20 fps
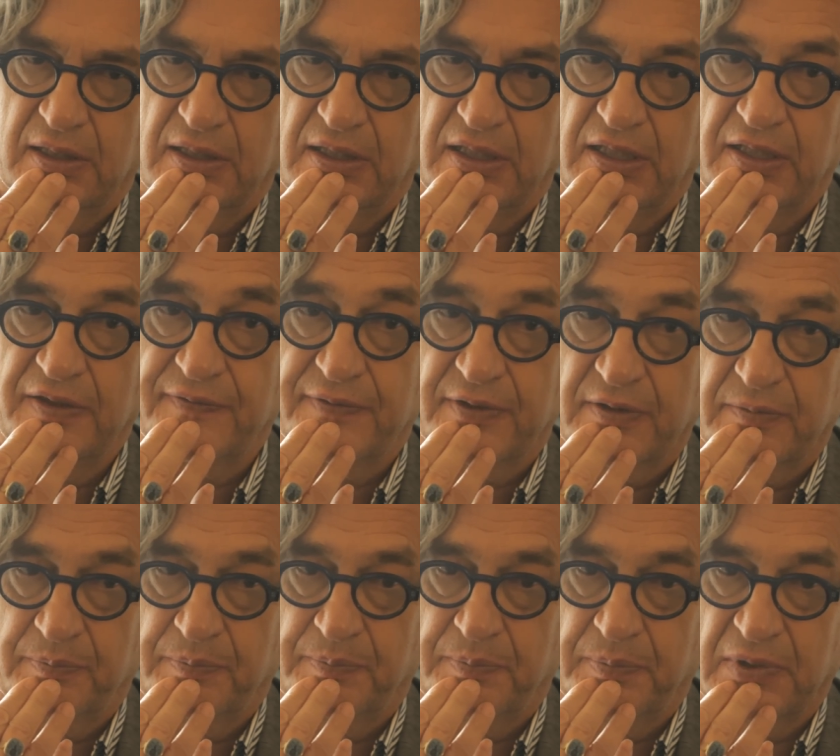Even
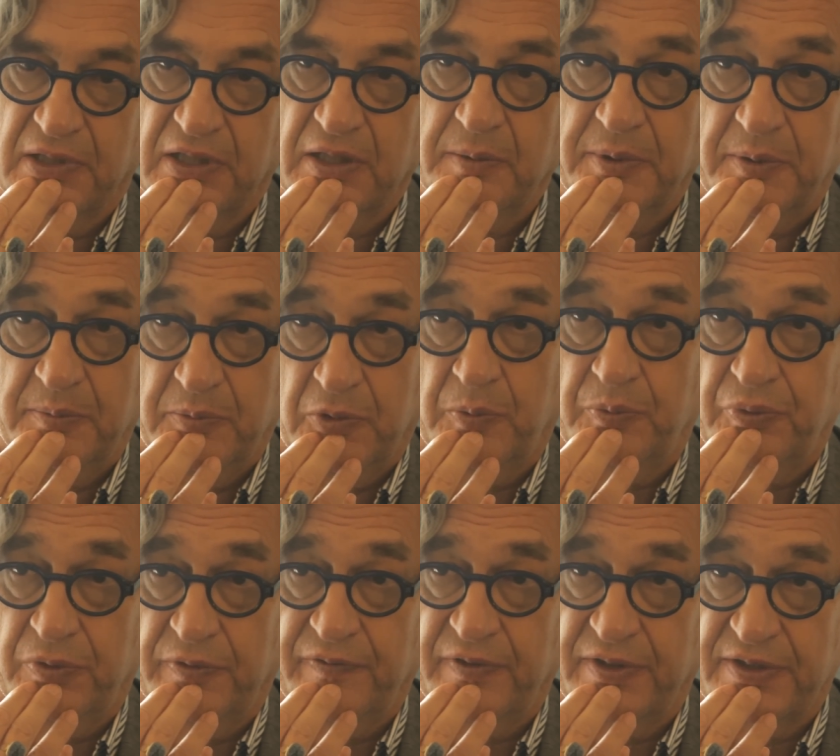a little bit more
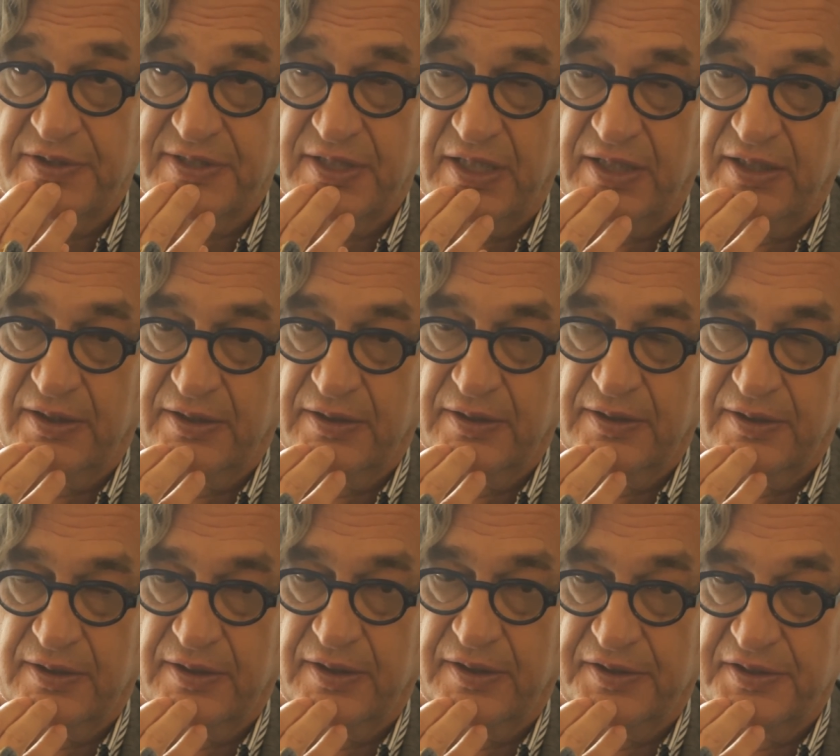privileged than
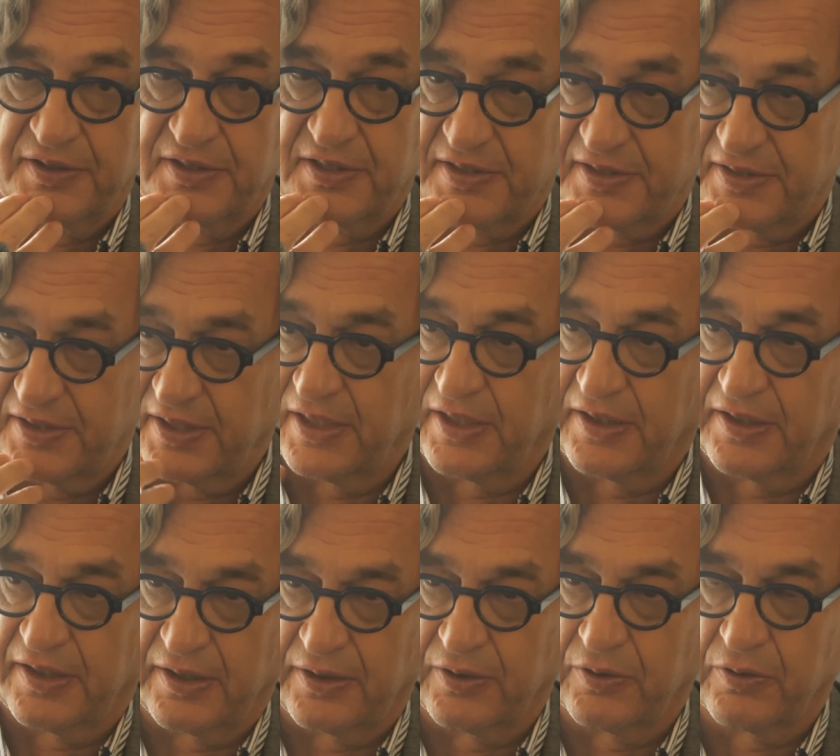just sitting
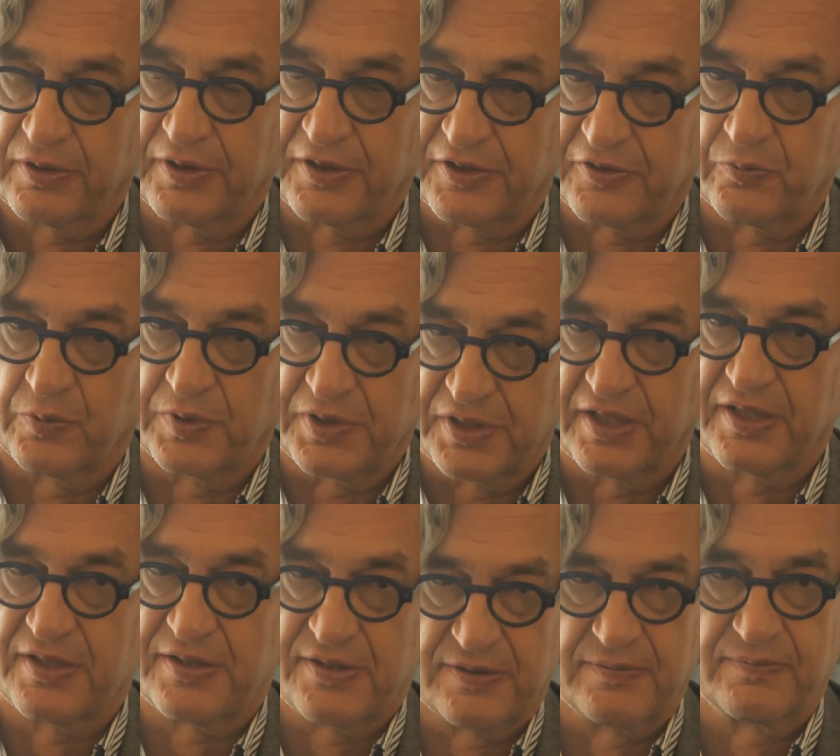there in the audience, which
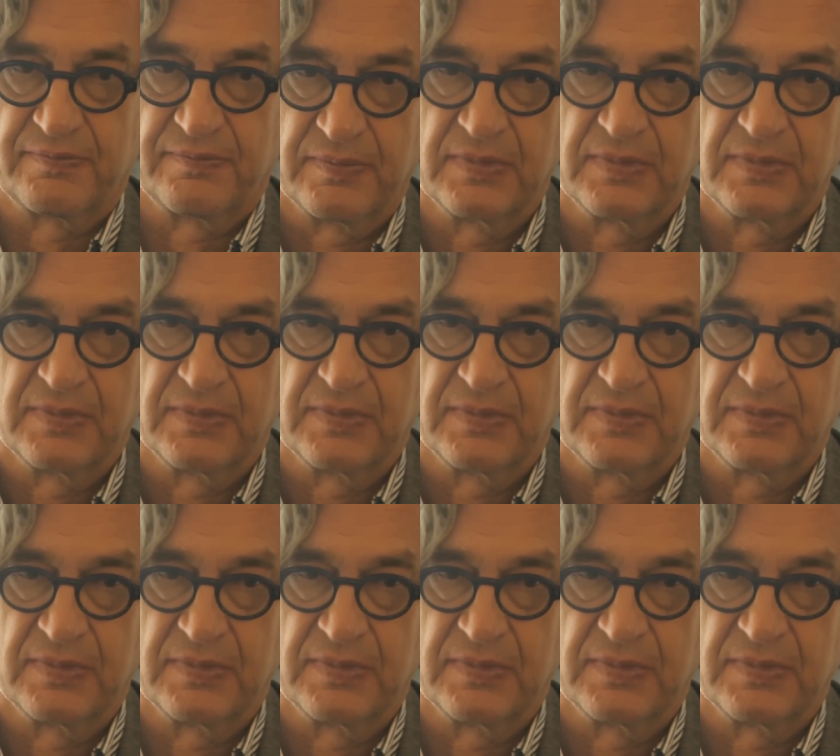is